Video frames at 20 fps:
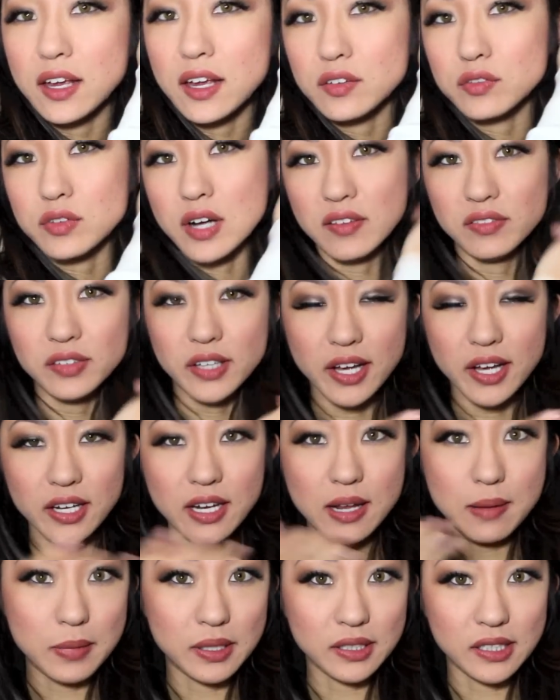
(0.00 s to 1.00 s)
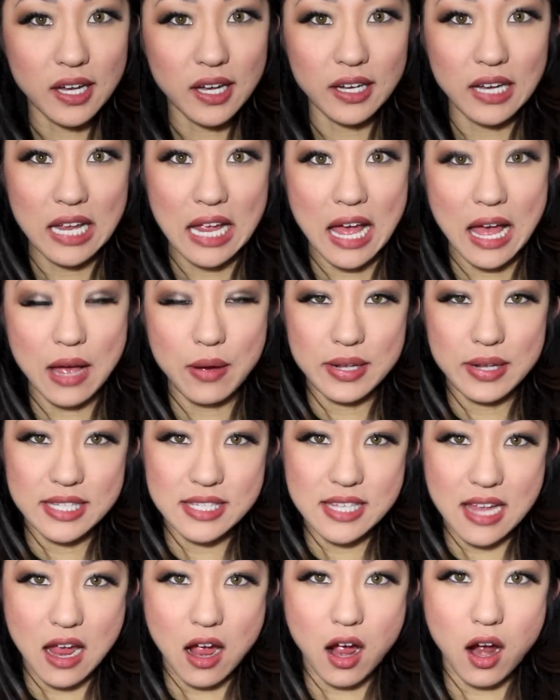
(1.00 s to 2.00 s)
and Revlon and Milani, I would
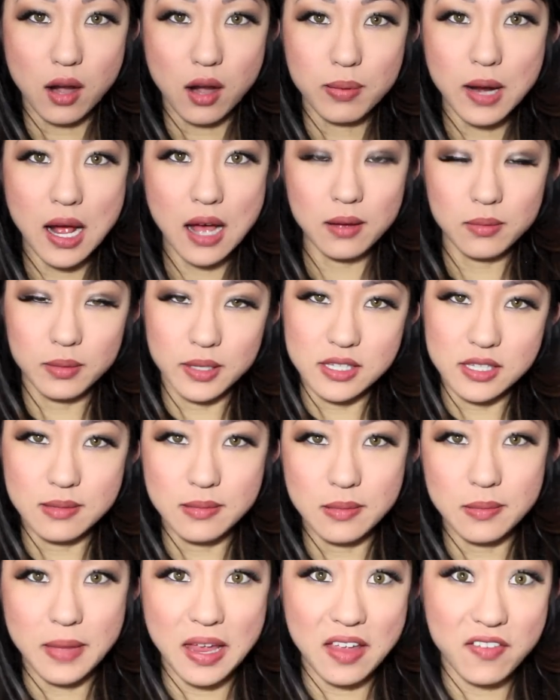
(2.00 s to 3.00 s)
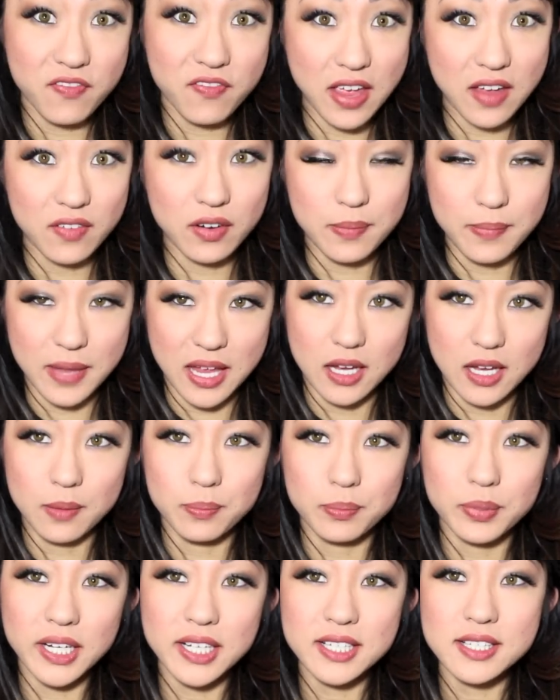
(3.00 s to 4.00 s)
say, are probably some of my favorite
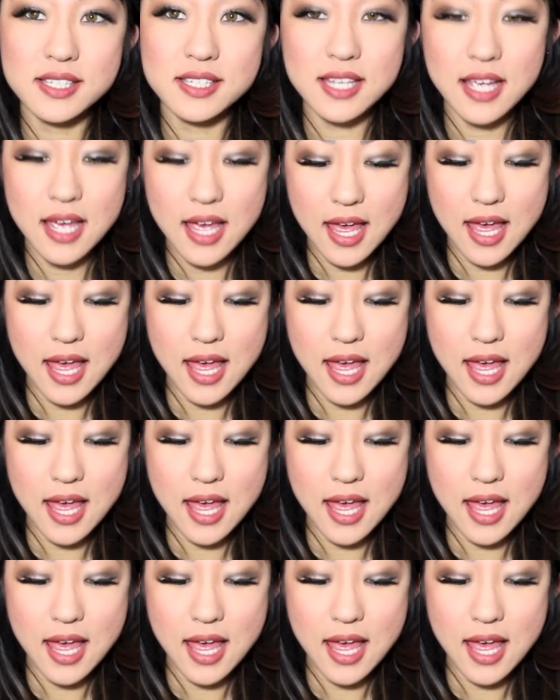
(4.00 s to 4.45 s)
makeup brands.